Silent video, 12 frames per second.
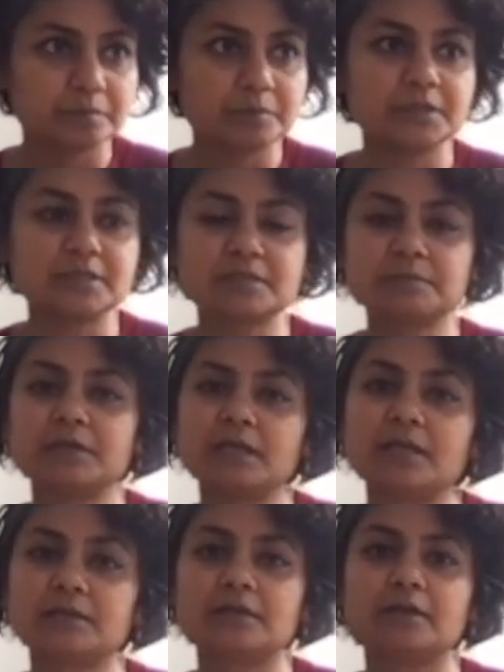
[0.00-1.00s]

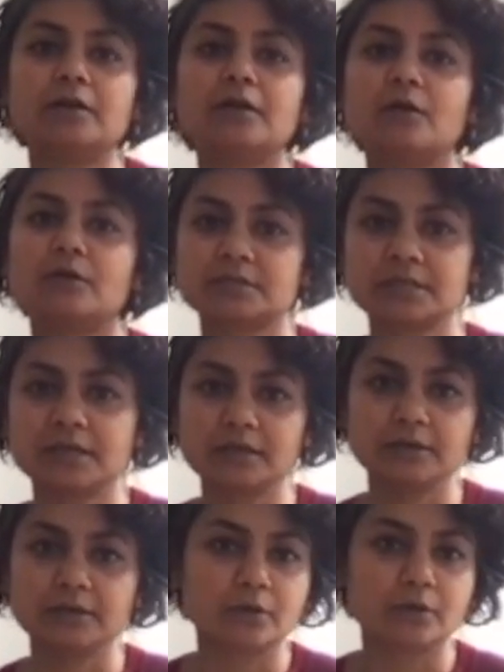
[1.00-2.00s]
disseminated
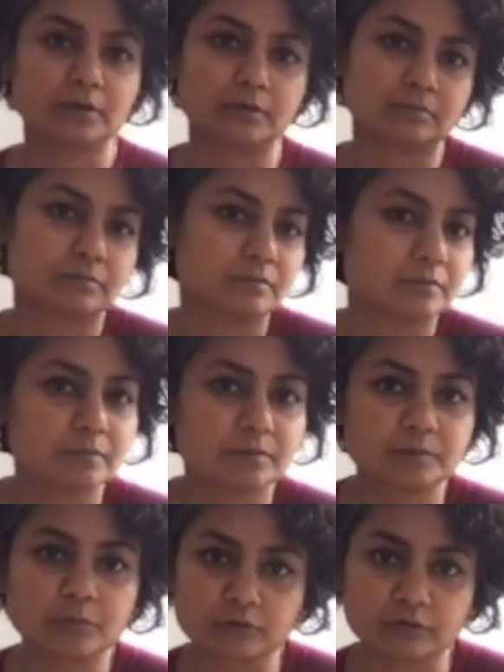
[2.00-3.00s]
alongside your
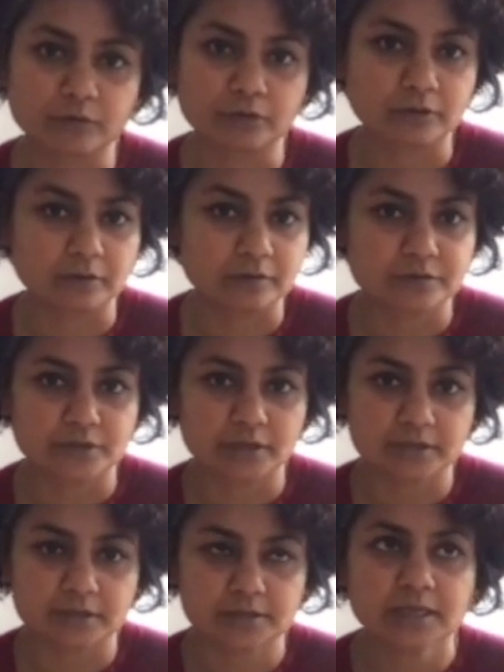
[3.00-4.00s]
portfolio of
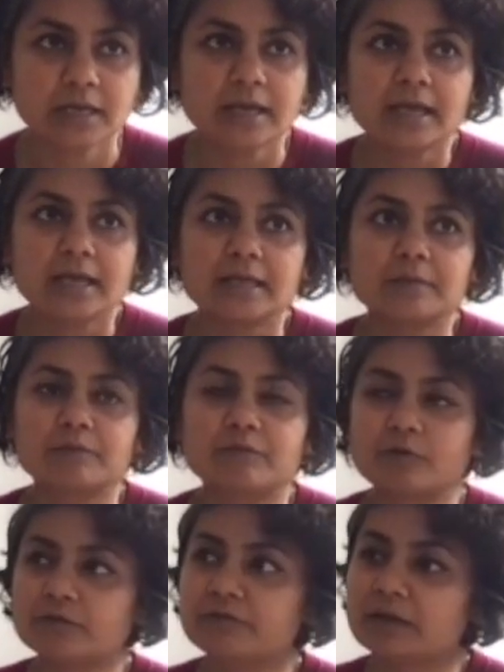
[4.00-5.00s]
drugs.
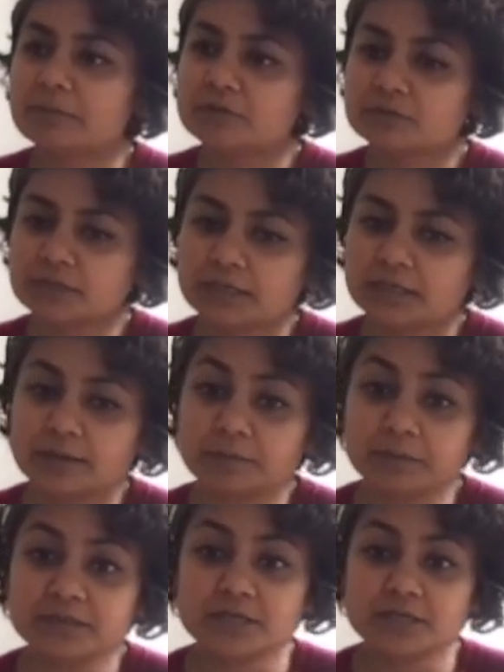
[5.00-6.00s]
For pharmaceutical
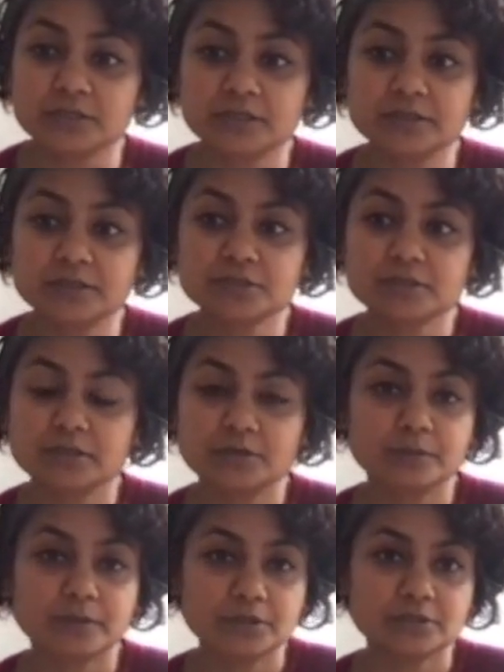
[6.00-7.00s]
companies, actually, digital
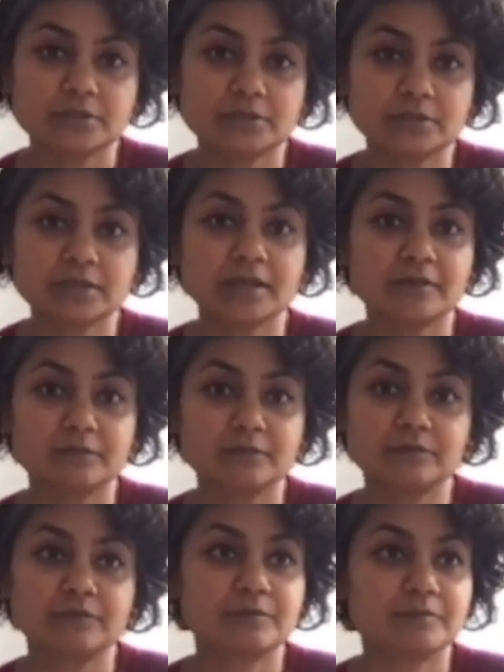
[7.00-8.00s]
innovations
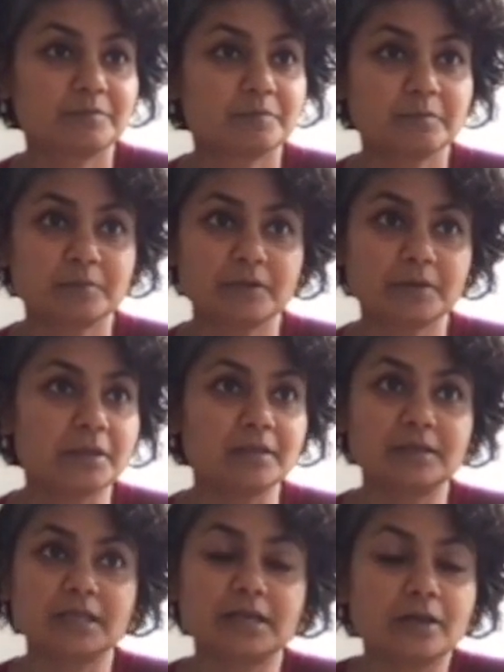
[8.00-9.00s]
have I mean,
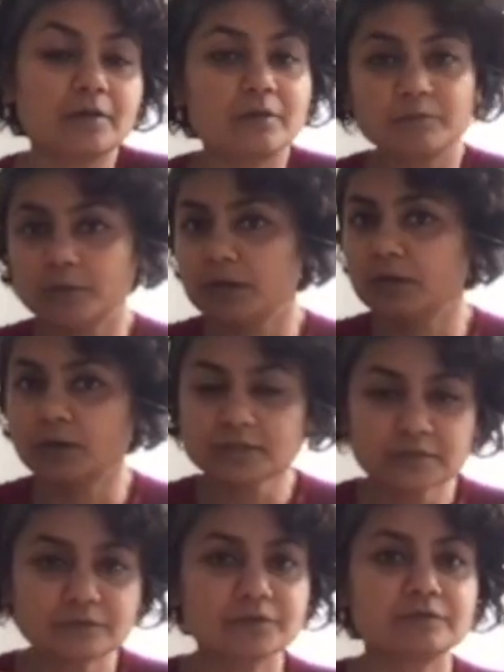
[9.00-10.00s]
there are lots
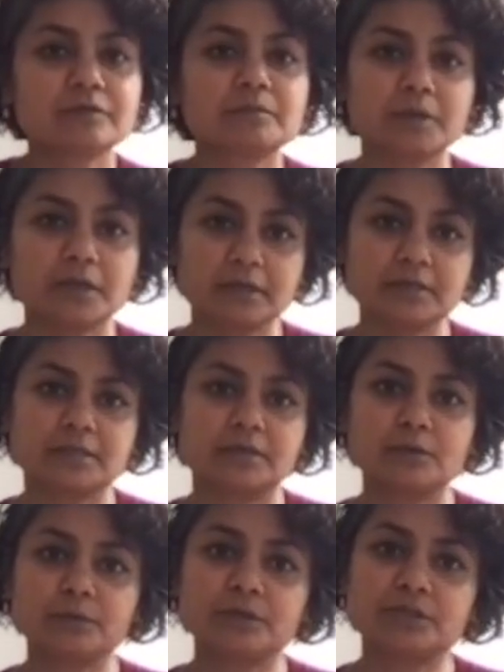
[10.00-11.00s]
of different buckets
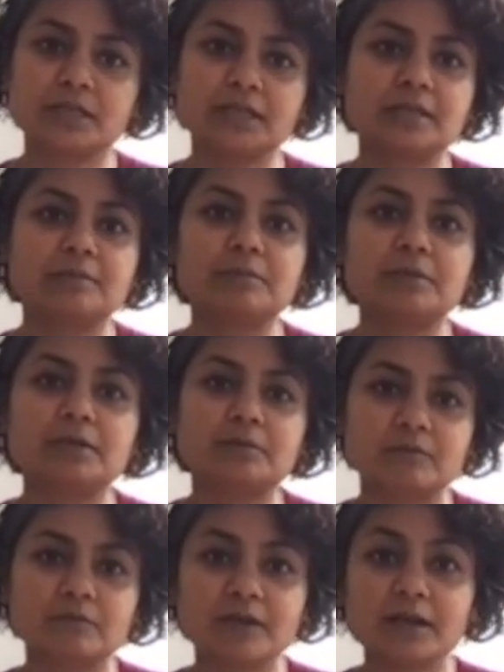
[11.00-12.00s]
under which they can be
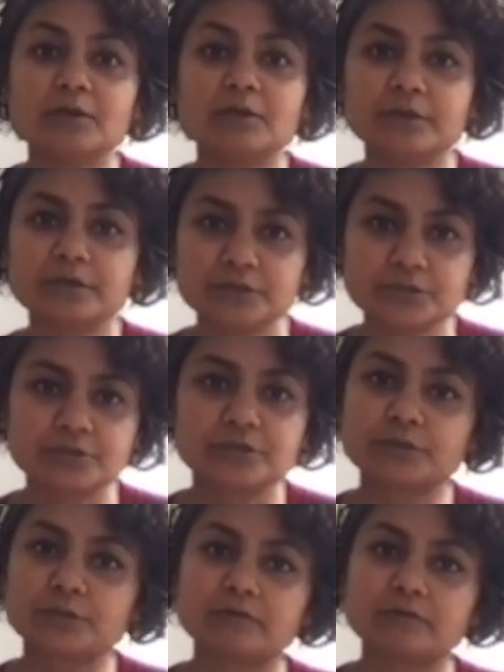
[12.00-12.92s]
value addition to a